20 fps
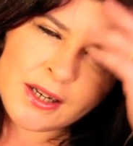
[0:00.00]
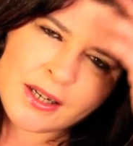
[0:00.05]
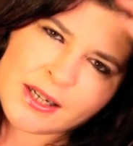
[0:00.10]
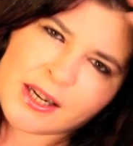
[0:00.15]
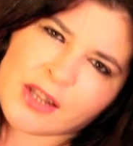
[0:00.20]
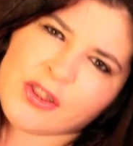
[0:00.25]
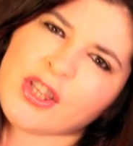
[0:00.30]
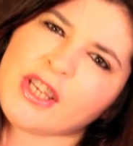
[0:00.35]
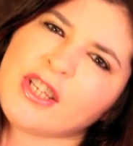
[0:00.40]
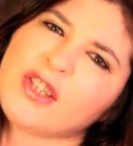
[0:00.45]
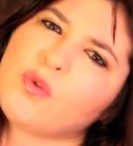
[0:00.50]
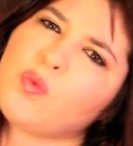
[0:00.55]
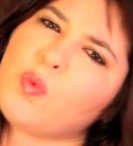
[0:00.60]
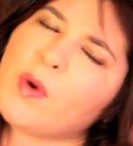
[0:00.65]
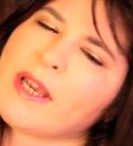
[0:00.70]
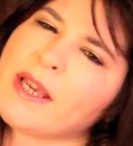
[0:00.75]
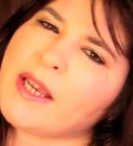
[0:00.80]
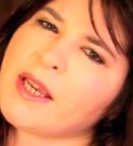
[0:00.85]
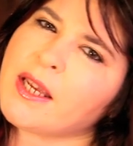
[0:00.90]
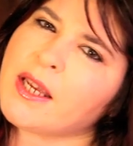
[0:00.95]
Now this
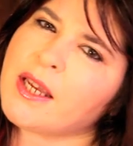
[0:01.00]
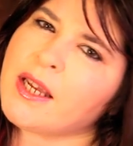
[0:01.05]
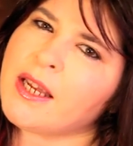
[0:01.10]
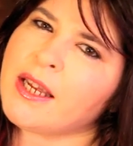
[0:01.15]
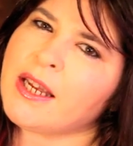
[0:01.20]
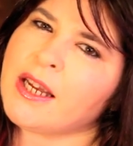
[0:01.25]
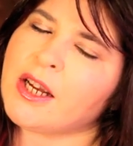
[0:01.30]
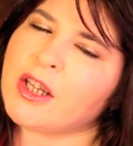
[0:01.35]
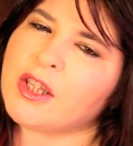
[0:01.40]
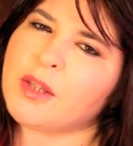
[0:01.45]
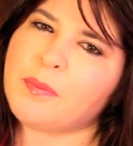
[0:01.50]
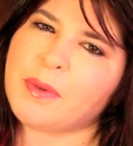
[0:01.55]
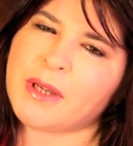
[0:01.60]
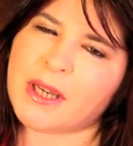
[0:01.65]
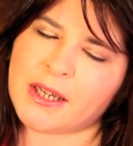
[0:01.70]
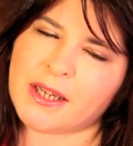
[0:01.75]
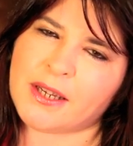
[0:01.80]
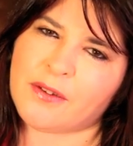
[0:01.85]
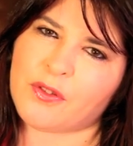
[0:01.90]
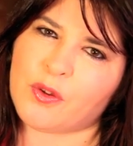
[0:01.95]
week, at the
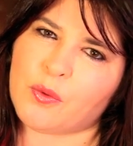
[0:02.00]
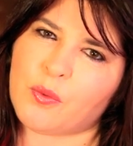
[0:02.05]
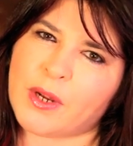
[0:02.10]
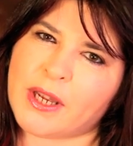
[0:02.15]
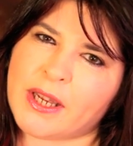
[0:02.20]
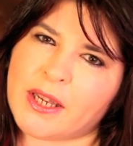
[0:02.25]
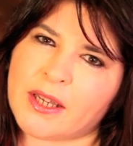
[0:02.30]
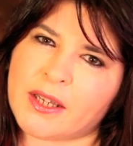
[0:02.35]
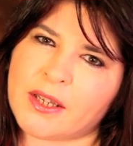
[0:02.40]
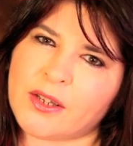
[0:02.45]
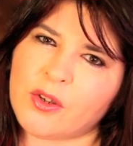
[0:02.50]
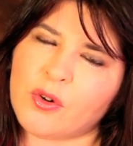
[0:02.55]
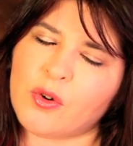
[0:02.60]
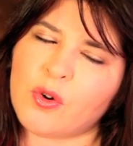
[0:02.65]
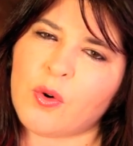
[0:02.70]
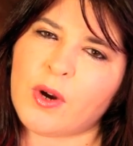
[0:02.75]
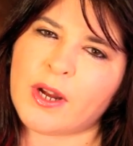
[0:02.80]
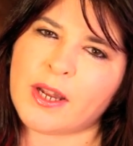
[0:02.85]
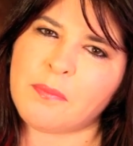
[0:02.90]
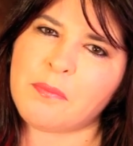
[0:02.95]
beginning of the week, you're
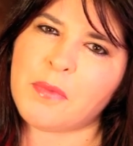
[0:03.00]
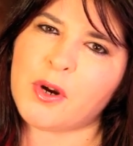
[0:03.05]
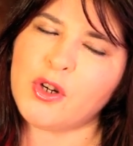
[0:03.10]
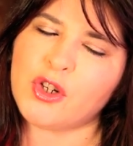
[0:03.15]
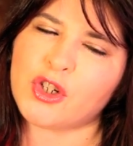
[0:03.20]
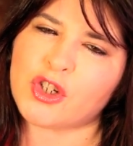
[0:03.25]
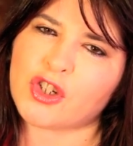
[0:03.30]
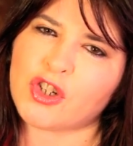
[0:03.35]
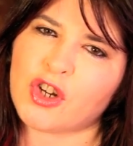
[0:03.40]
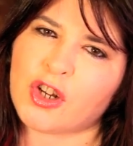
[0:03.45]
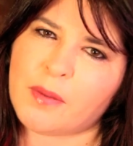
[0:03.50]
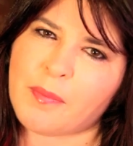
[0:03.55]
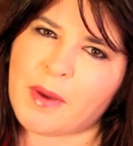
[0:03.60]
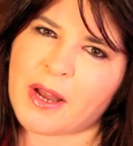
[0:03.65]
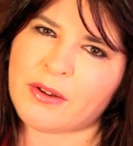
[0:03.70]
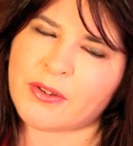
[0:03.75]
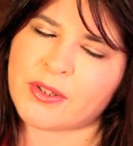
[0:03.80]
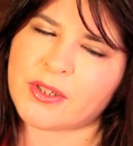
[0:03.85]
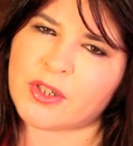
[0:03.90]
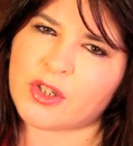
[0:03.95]
quite emotional
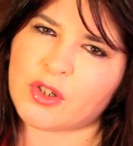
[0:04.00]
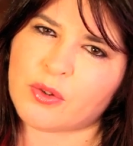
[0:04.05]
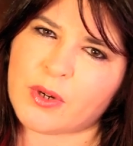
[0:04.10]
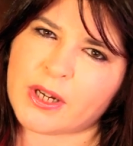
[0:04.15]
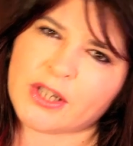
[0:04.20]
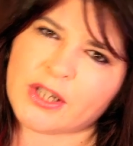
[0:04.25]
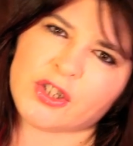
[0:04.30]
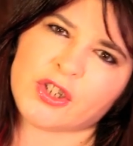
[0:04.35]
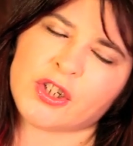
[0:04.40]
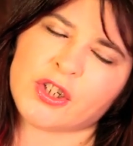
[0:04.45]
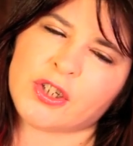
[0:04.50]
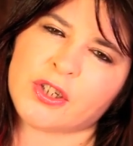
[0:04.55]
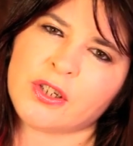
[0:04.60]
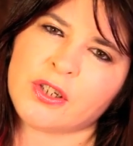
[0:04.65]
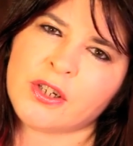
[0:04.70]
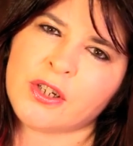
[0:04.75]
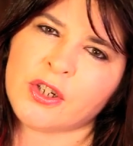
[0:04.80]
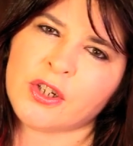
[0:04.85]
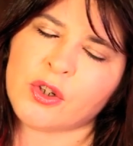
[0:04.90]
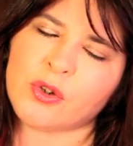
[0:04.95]
about a situation,
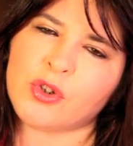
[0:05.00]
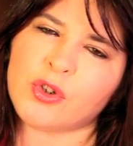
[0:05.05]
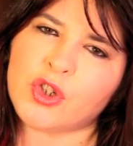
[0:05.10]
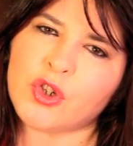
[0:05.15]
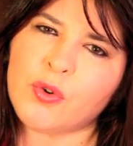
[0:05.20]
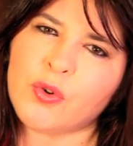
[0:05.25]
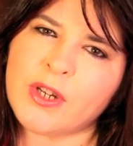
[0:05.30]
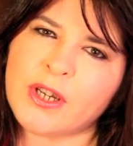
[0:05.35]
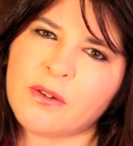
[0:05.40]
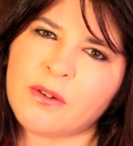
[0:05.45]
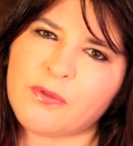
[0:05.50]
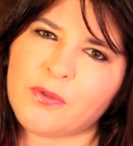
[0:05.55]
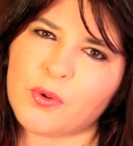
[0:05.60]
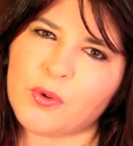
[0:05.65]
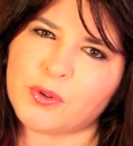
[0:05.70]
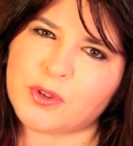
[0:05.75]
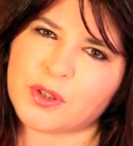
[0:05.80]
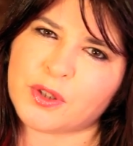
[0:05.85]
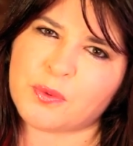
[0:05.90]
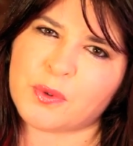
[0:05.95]
you're joining
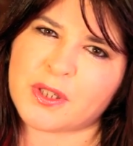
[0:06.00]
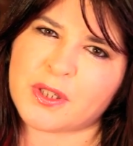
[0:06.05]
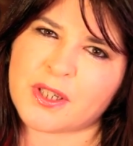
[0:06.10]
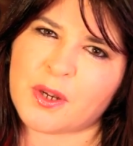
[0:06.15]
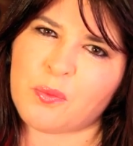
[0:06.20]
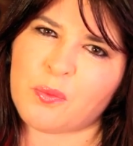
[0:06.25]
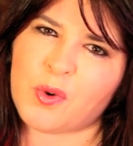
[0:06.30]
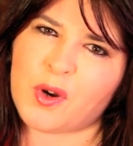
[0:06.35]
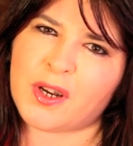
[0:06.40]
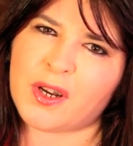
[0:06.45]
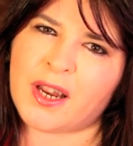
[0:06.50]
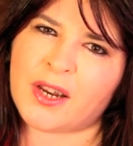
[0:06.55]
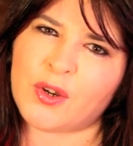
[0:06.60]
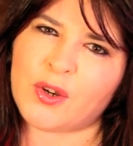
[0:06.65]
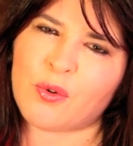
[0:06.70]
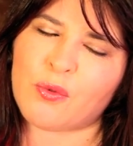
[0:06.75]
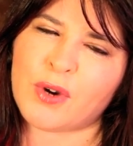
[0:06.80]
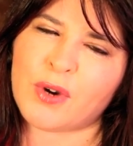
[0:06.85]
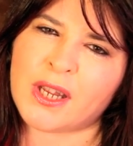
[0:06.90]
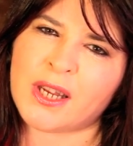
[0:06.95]
forces with someone and
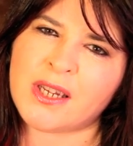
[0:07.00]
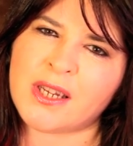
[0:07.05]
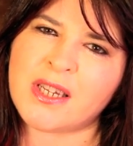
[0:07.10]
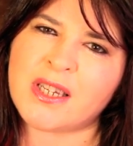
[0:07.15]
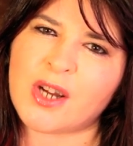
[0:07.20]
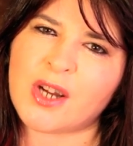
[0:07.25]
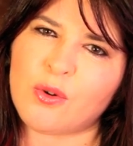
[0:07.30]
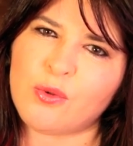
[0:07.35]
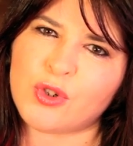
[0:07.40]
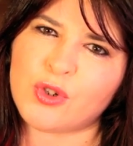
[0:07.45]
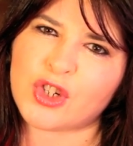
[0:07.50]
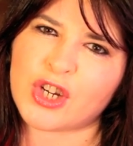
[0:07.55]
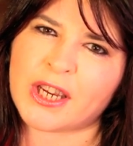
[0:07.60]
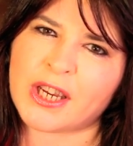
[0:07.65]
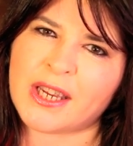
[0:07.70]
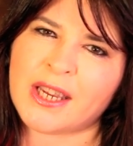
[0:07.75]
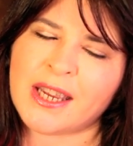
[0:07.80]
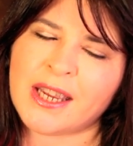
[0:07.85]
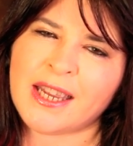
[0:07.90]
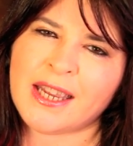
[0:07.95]
you're really
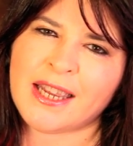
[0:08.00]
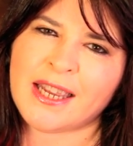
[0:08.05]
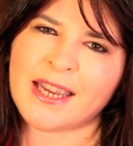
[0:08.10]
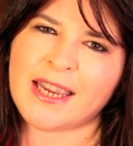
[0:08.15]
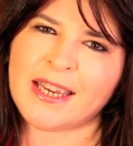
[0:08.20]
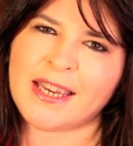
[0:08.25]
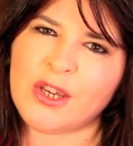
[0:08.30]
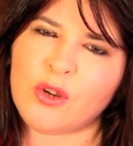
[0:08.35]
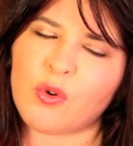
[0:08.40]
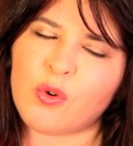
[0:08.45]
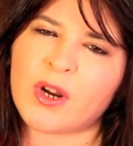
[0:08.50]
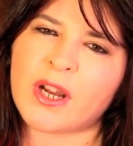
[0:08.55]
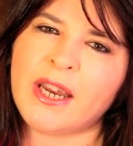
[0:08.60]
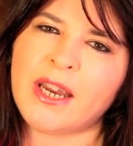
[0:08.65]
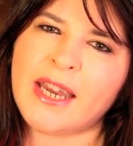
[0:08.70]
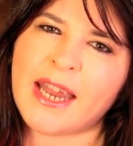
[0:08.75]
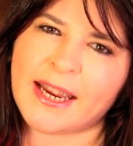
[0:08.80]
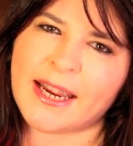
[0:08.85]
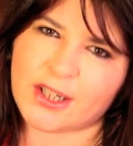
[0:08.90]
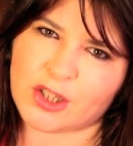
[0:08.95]
indulging in your
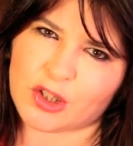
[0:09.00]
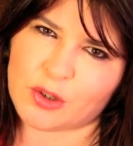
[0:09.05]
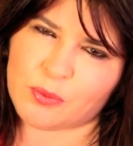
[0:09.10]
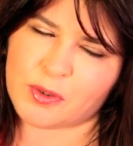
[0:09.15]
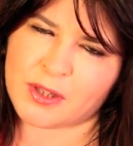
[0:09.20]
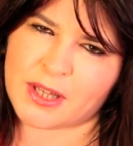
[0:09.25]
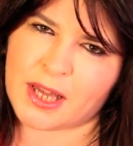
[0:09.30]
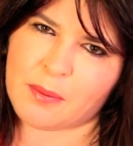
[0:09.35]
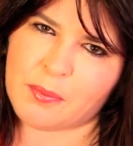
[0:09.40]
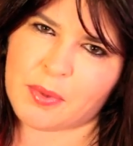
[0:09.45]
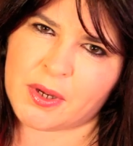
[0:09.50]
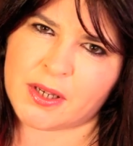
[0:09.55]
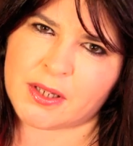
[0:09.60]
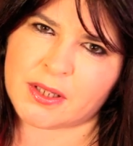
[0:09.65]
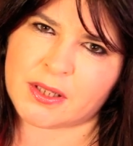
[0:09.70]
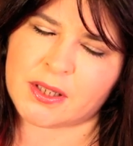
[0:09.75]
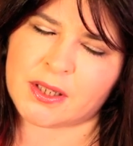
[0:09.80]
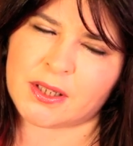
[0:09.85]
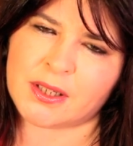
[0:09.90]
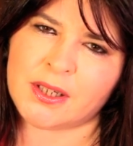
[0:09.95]
connection with that
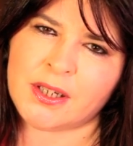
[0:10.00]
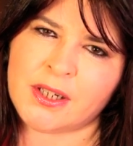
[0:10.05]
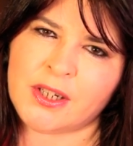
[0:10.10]
person.